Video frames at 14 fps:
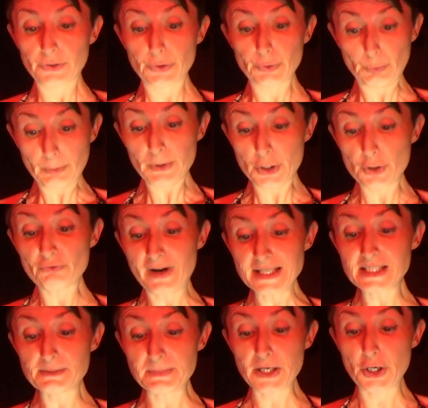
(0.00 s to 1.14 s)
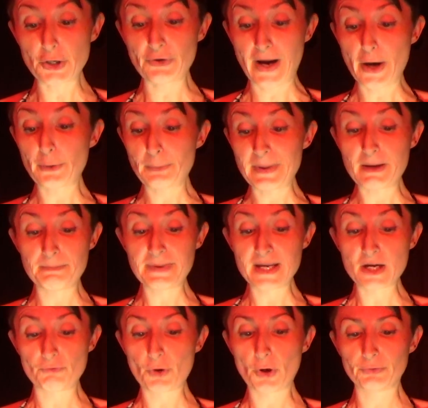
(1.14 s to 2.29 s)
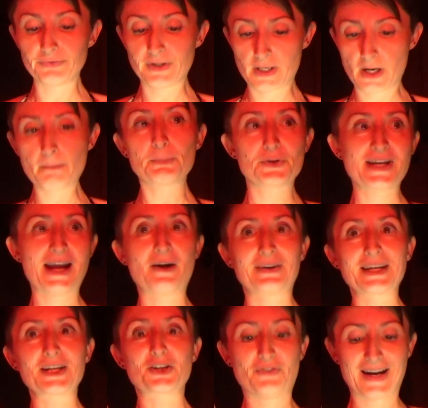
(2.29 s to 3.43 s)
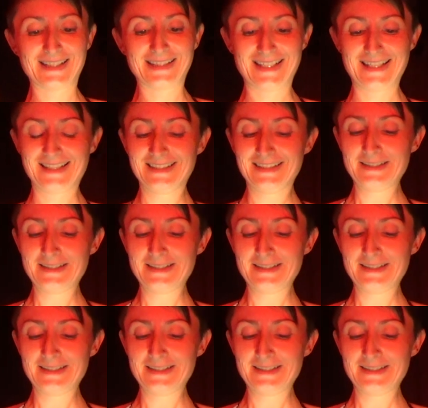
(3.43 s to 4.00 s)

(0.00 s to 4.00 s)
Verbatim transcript: "The woman who rented me her Airbnb wrote the number down incorrectly."